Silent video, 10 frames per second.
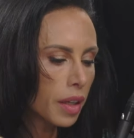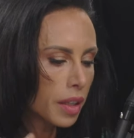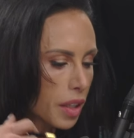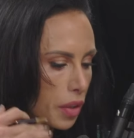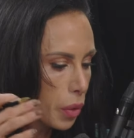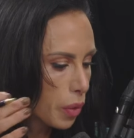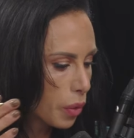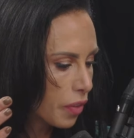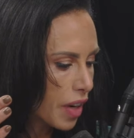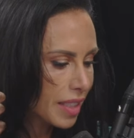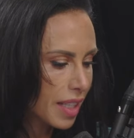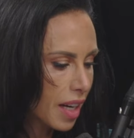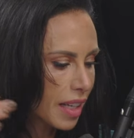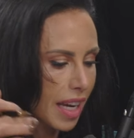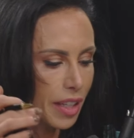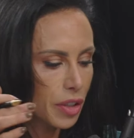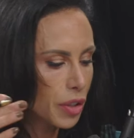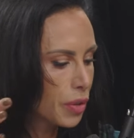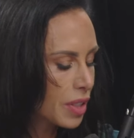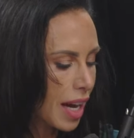You've done a
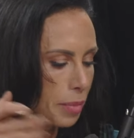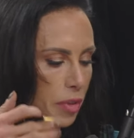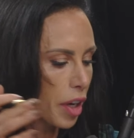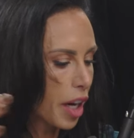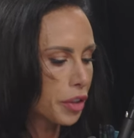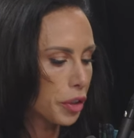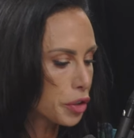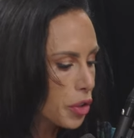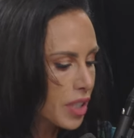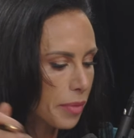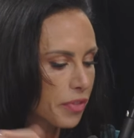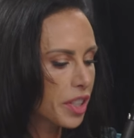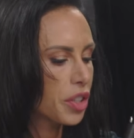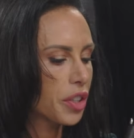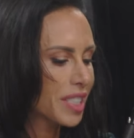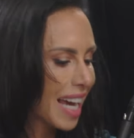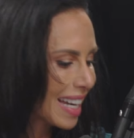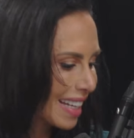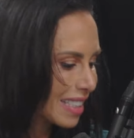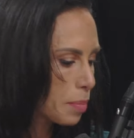two time, you've, or you're a two time featured
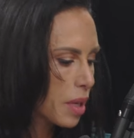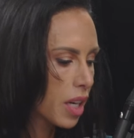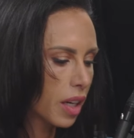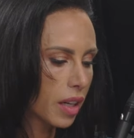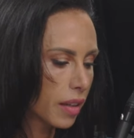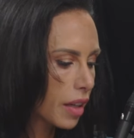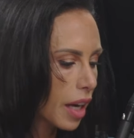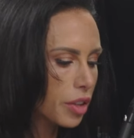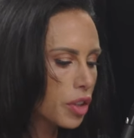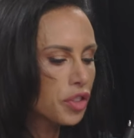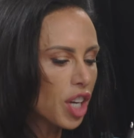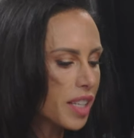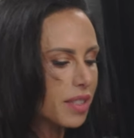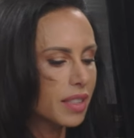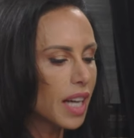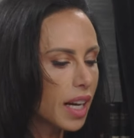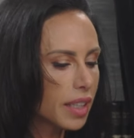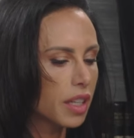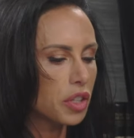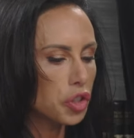TEDx speaker. Uh, you've just
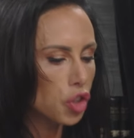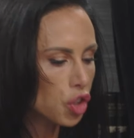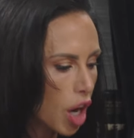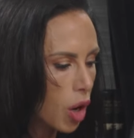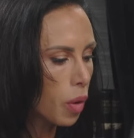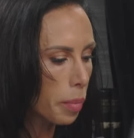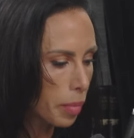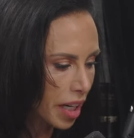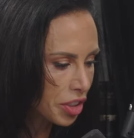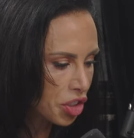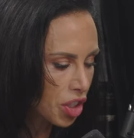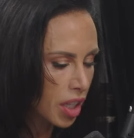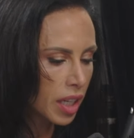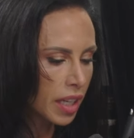done so much.